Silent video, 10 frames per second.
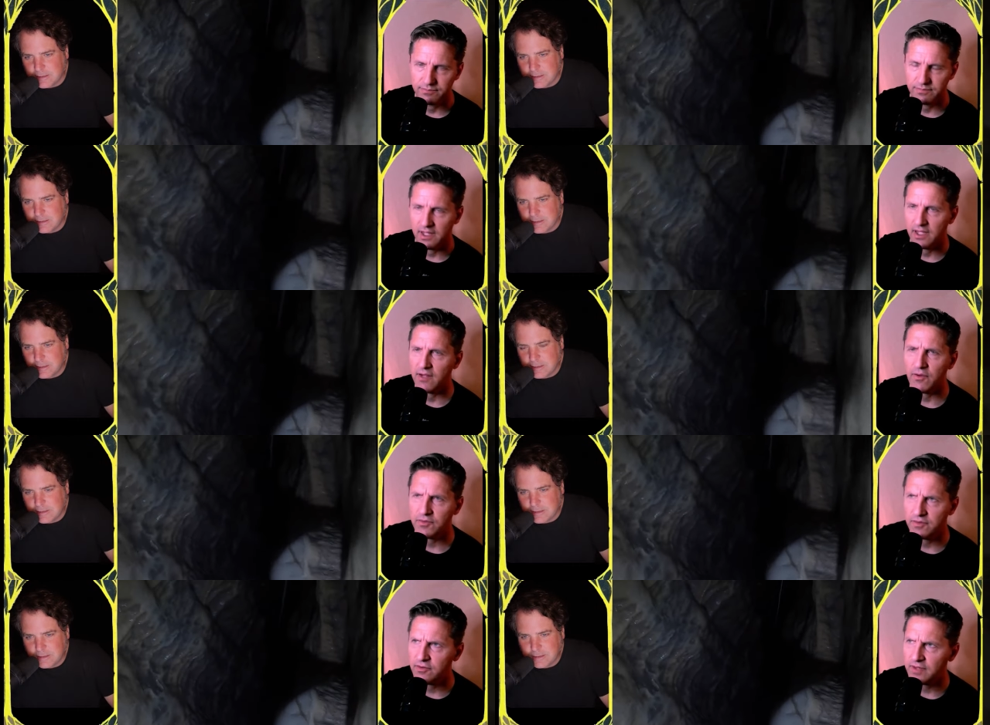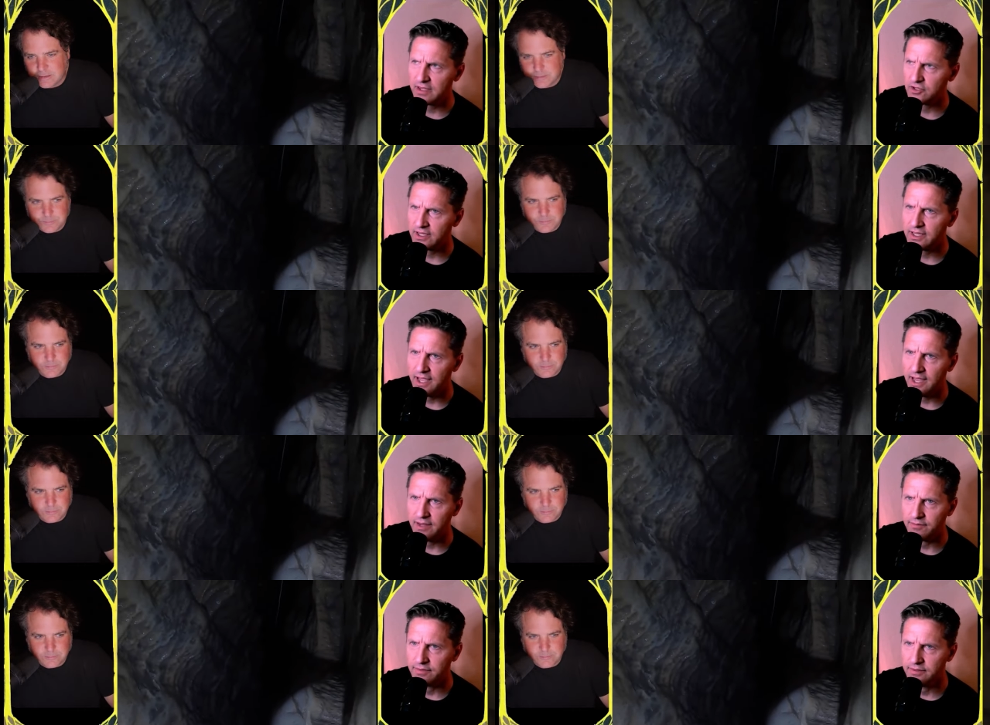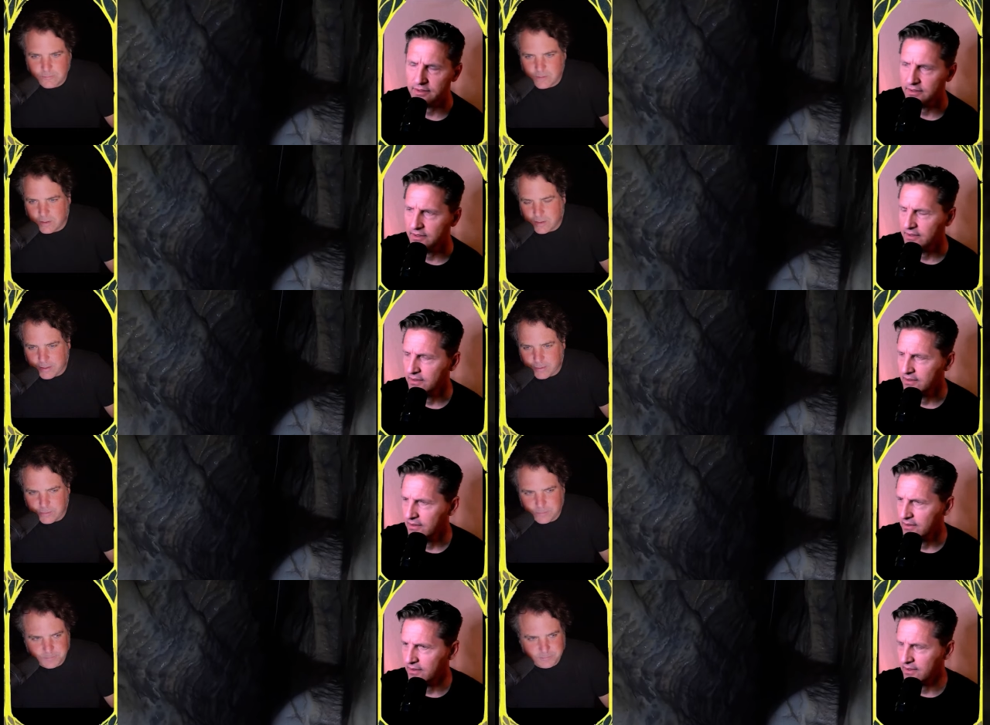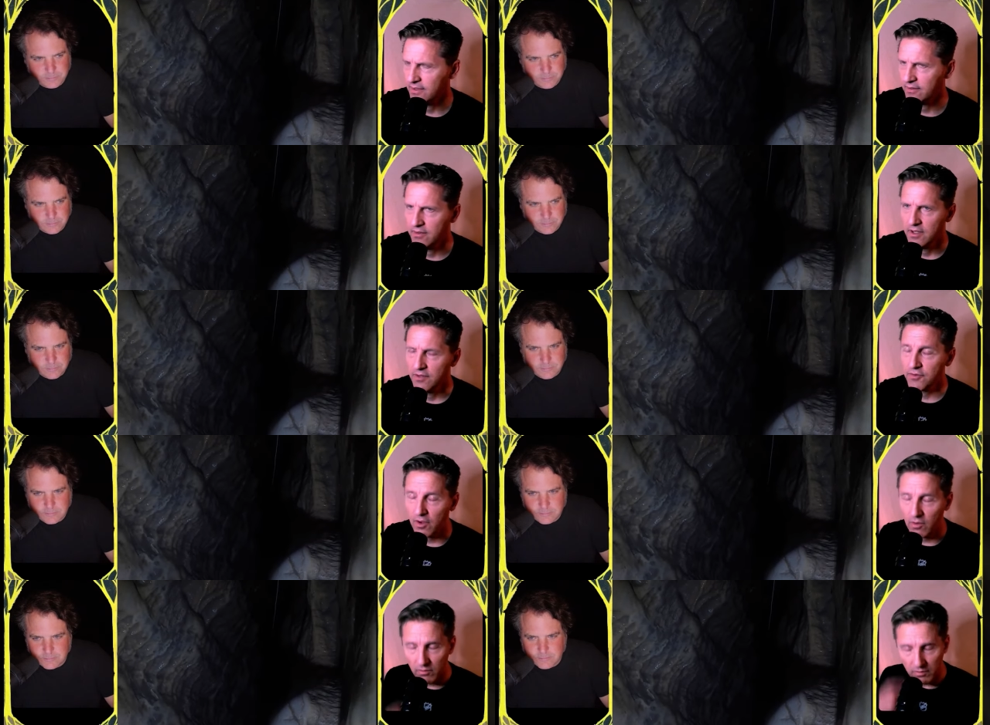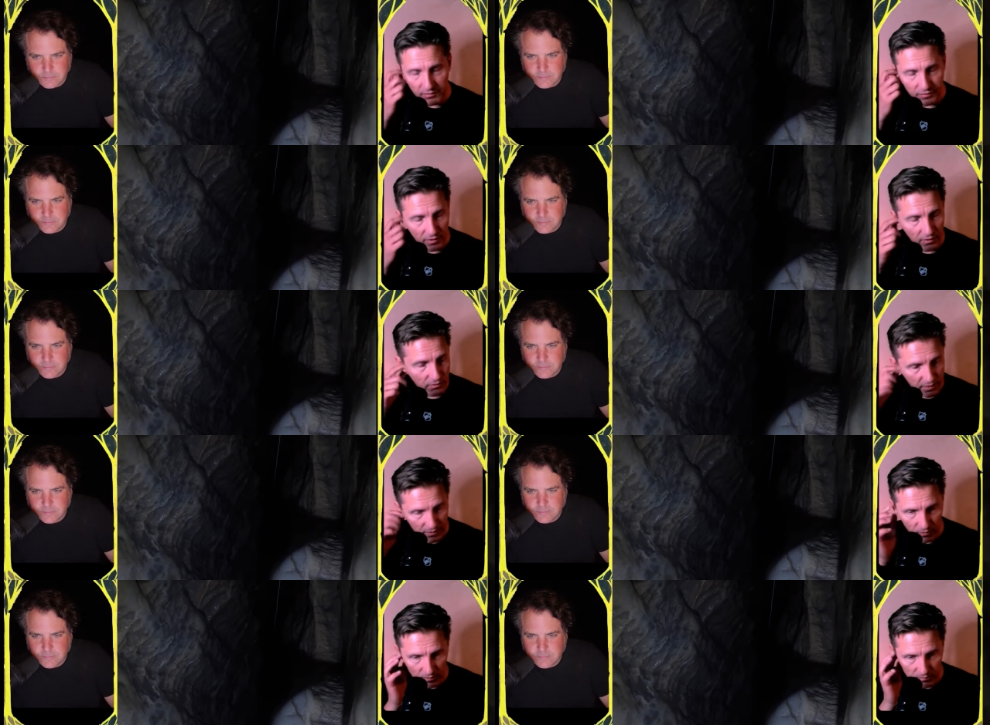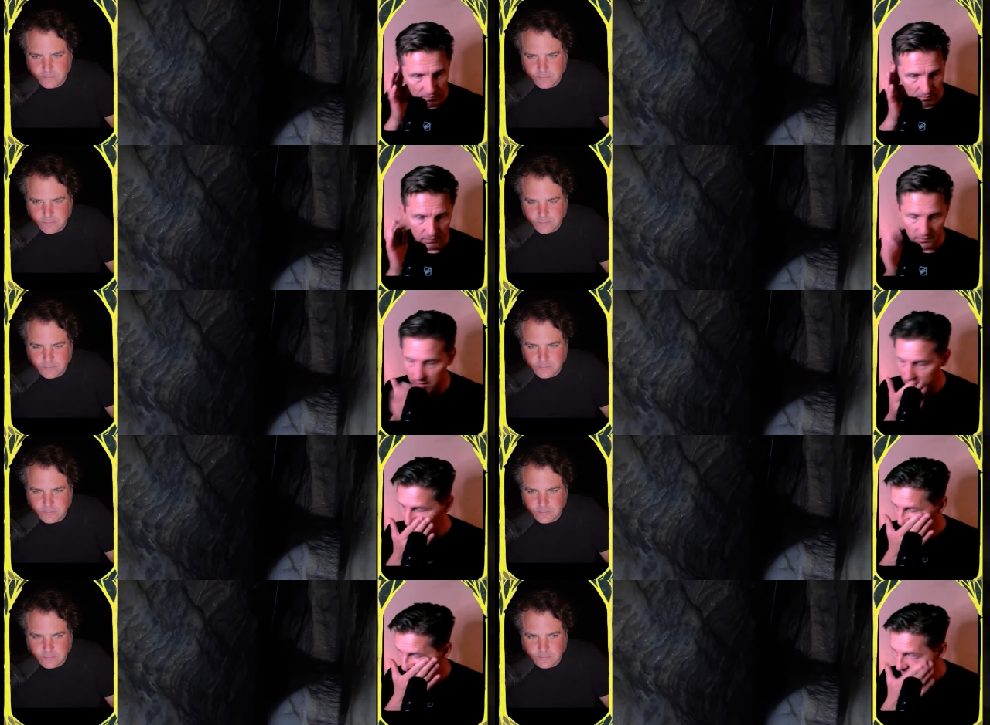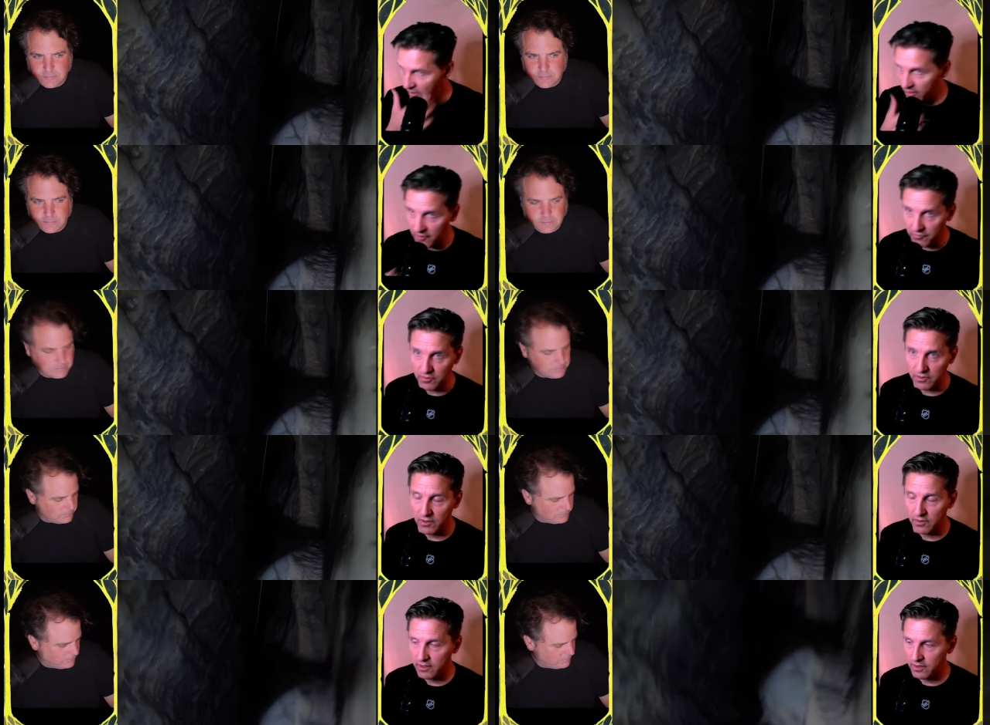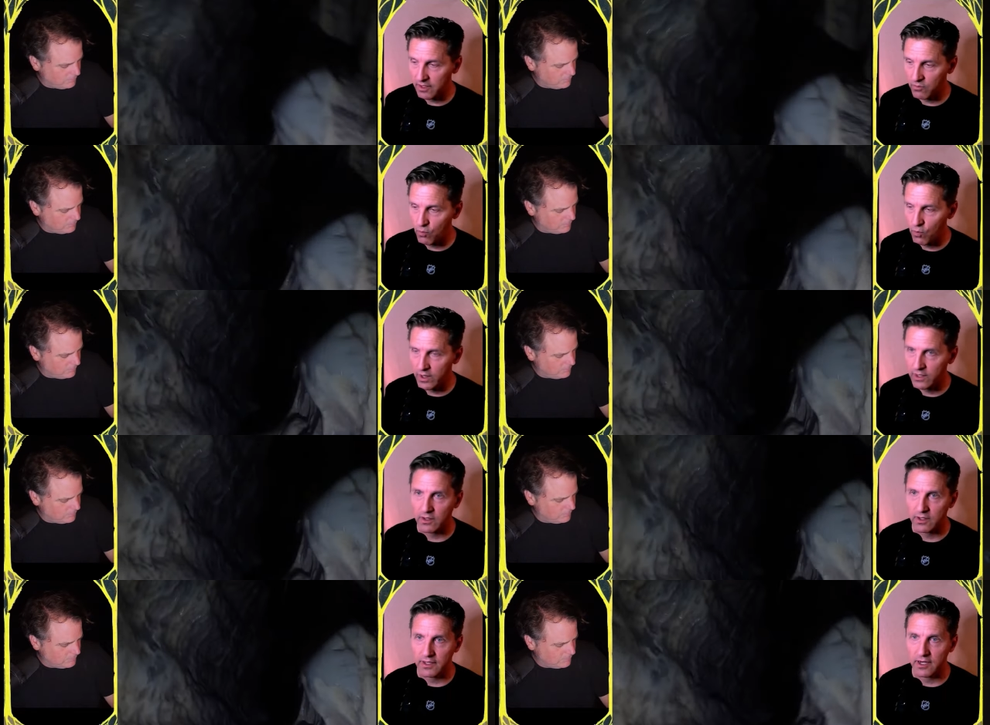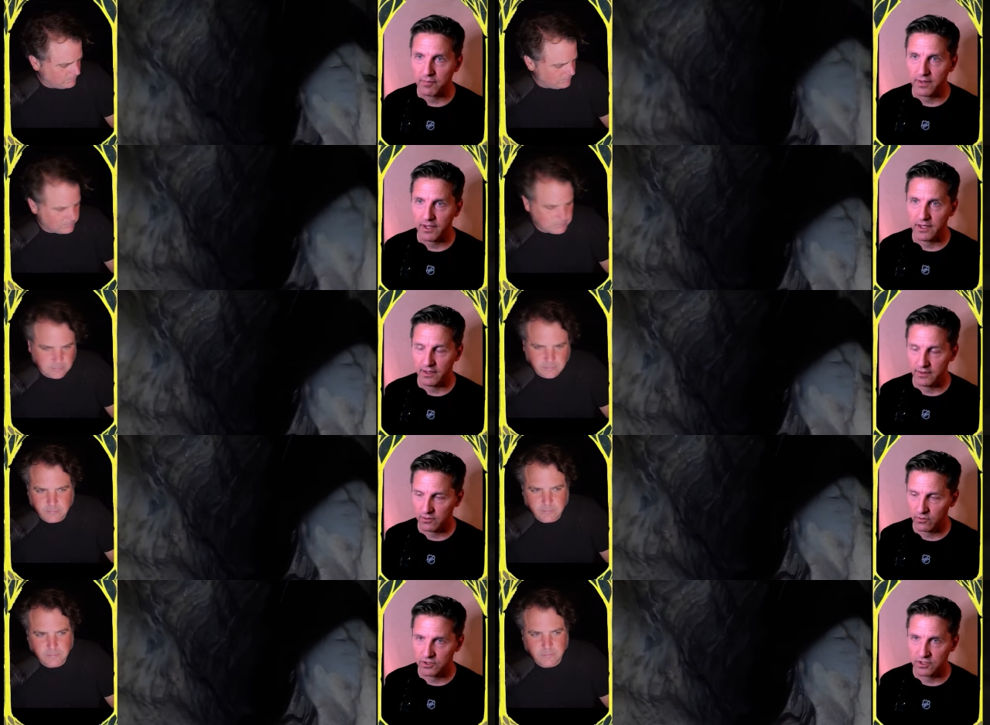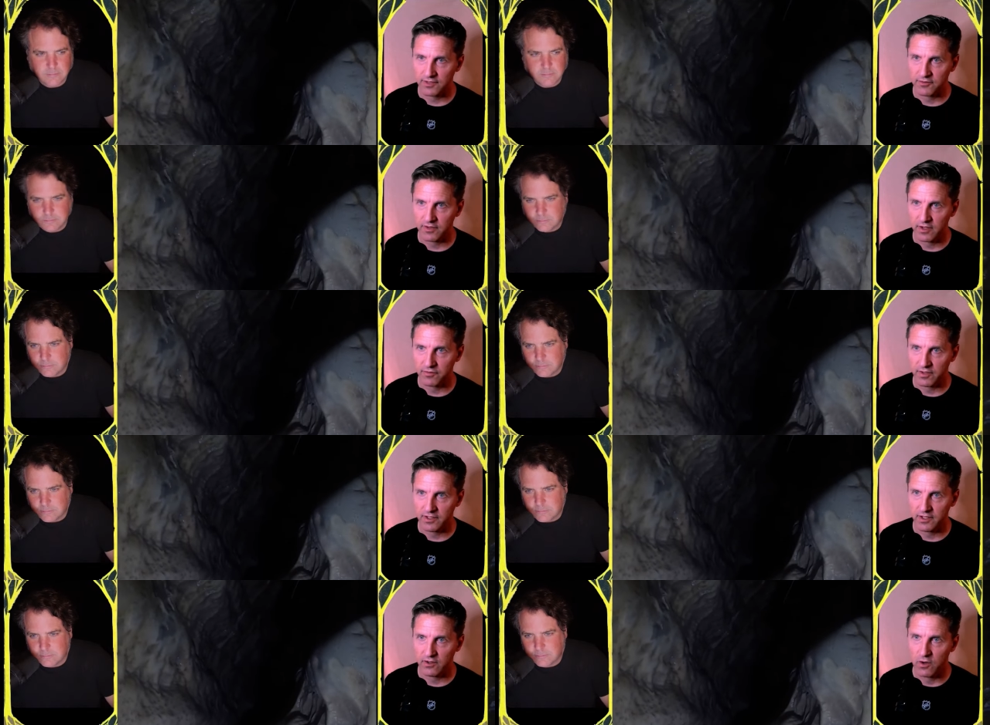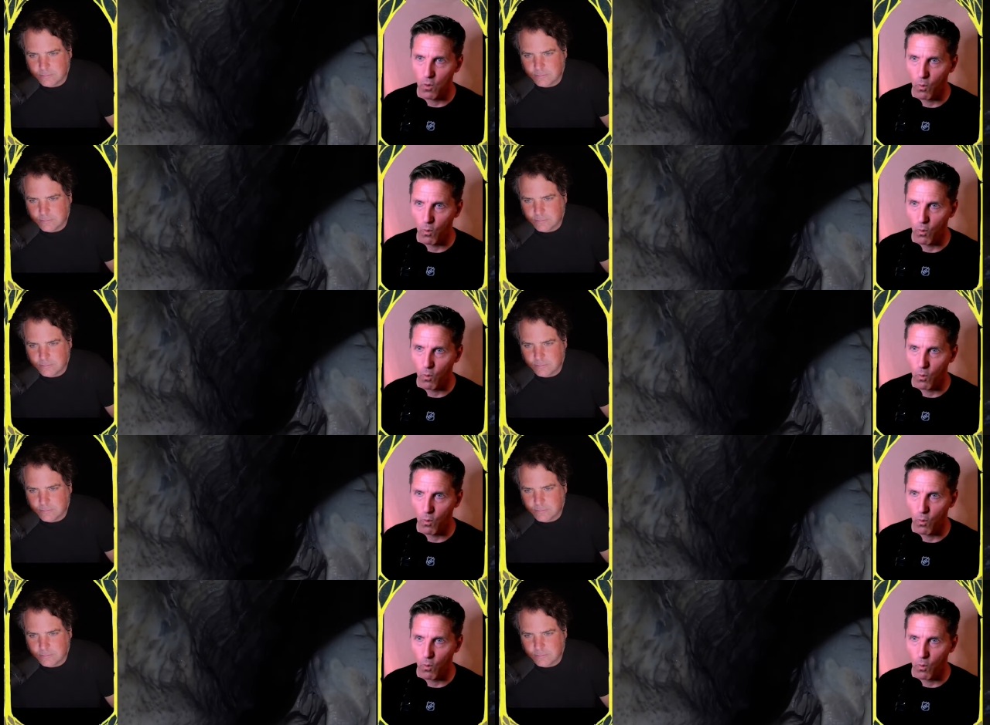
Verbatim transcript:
Speaker 1: No, it was. This is actually a cave. Okay, cool. You know, so so like we're like okay, so you know like like when you're on an airplane and the door shuts and all of a sudden you hear